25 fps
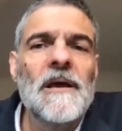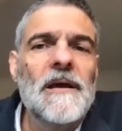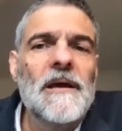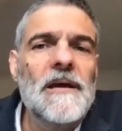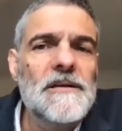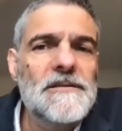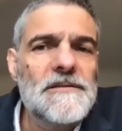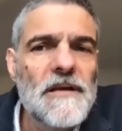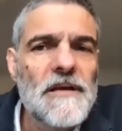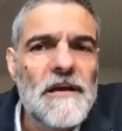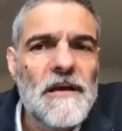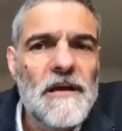
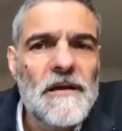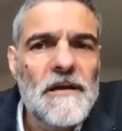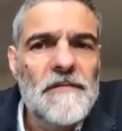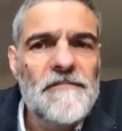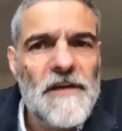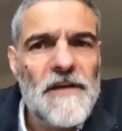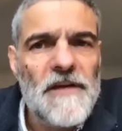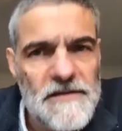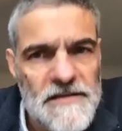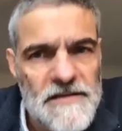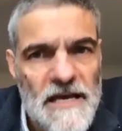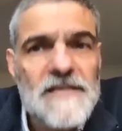it's a
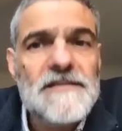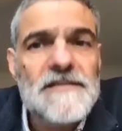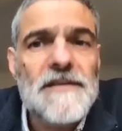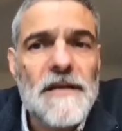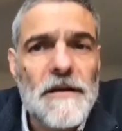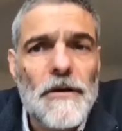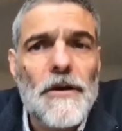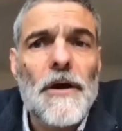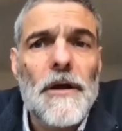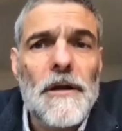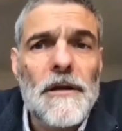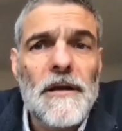fantastic
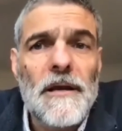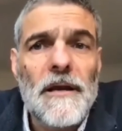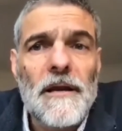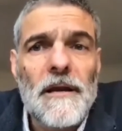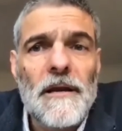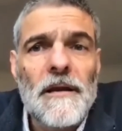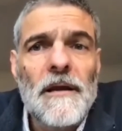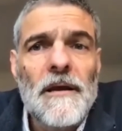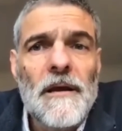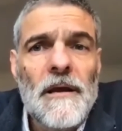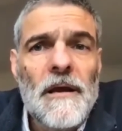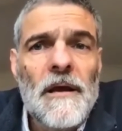
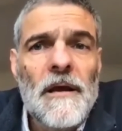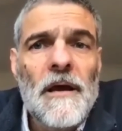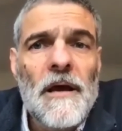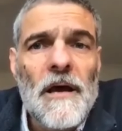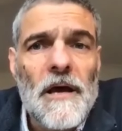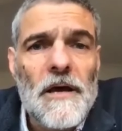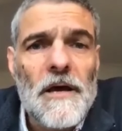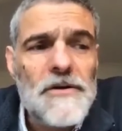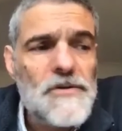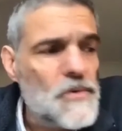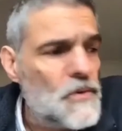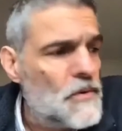learning
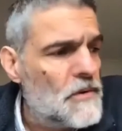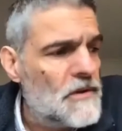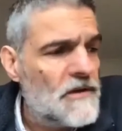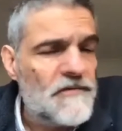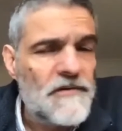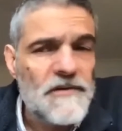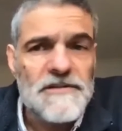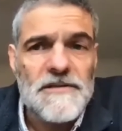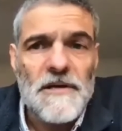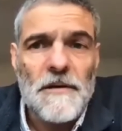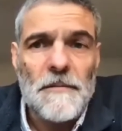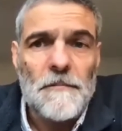tool
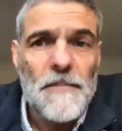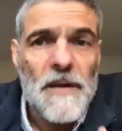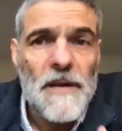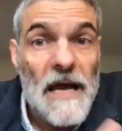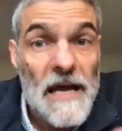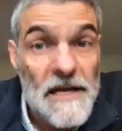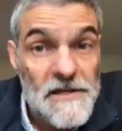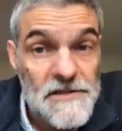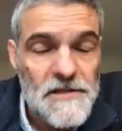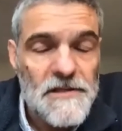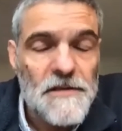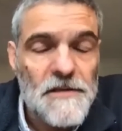if it's
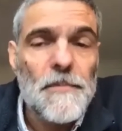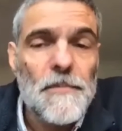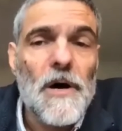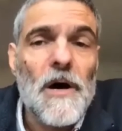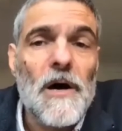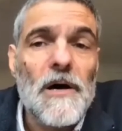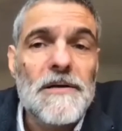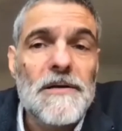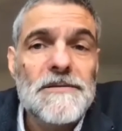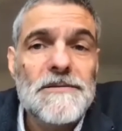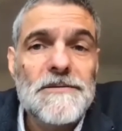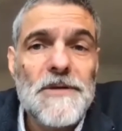applied to the
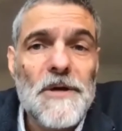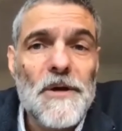past.